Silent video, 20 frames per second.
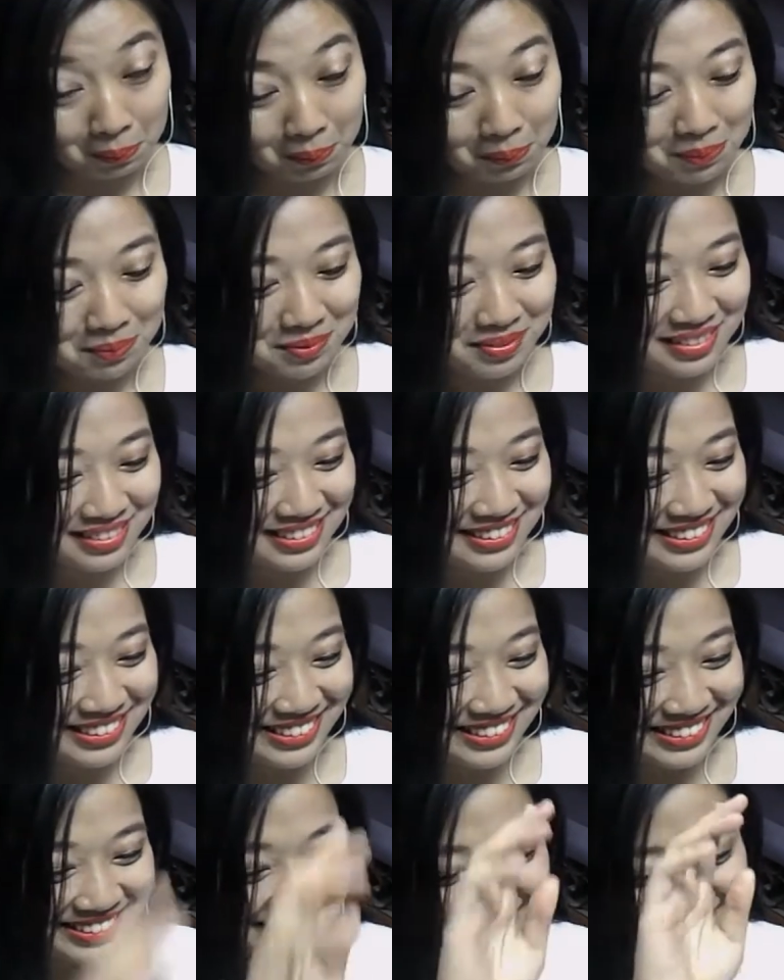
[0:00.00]
Let's go,
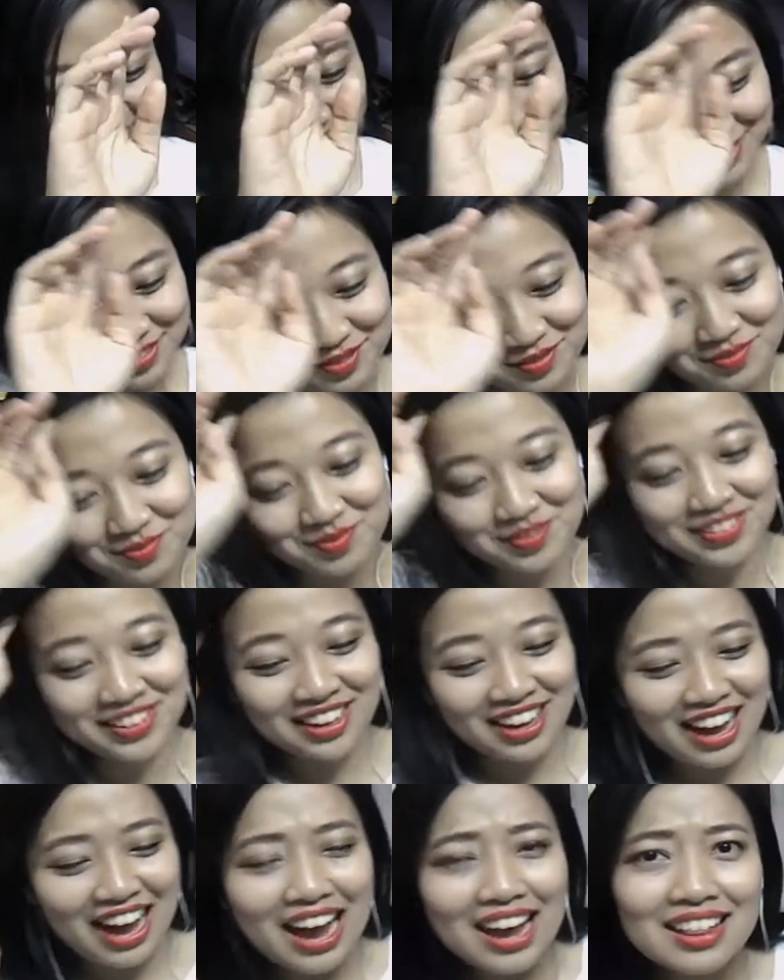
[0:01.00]

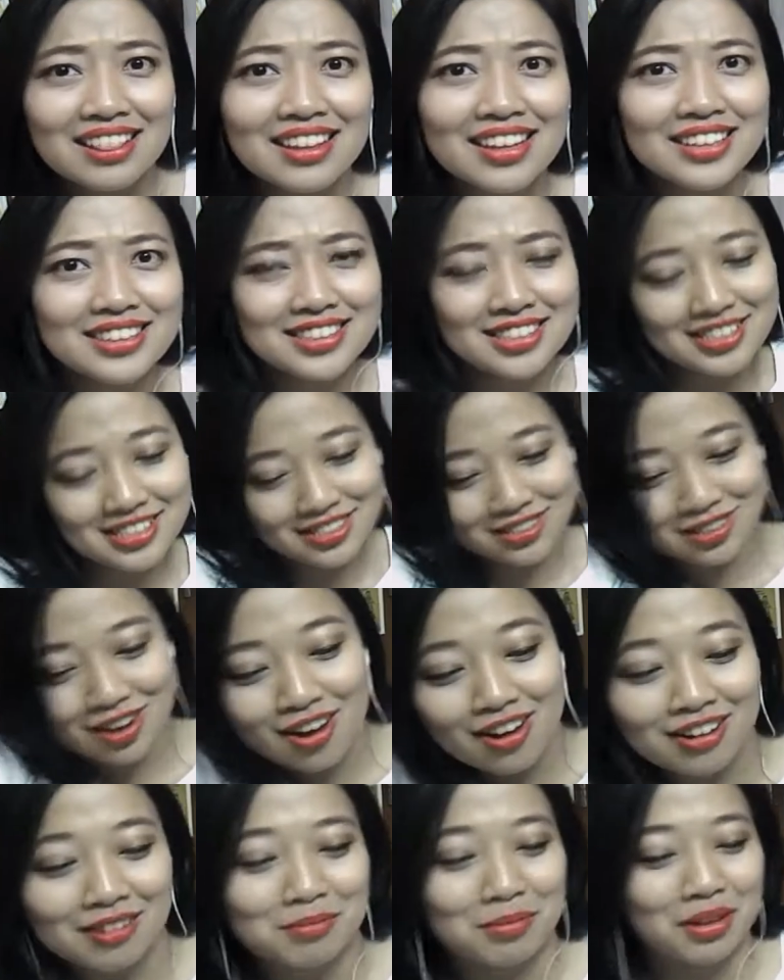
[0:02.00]
go. I like this
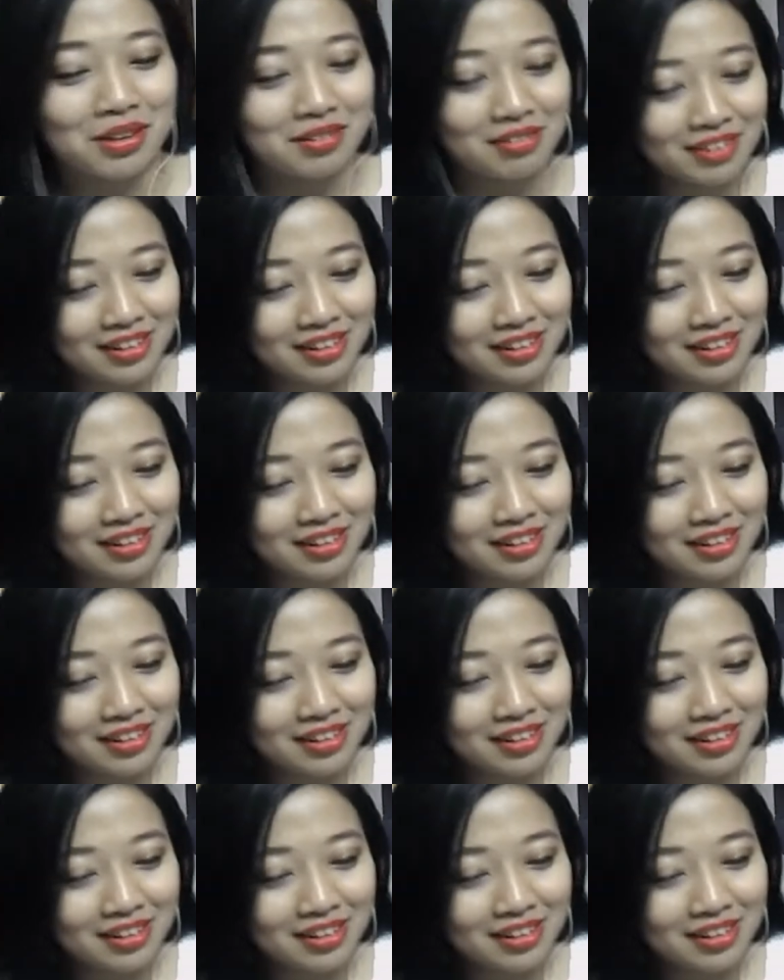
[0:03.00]
song, by the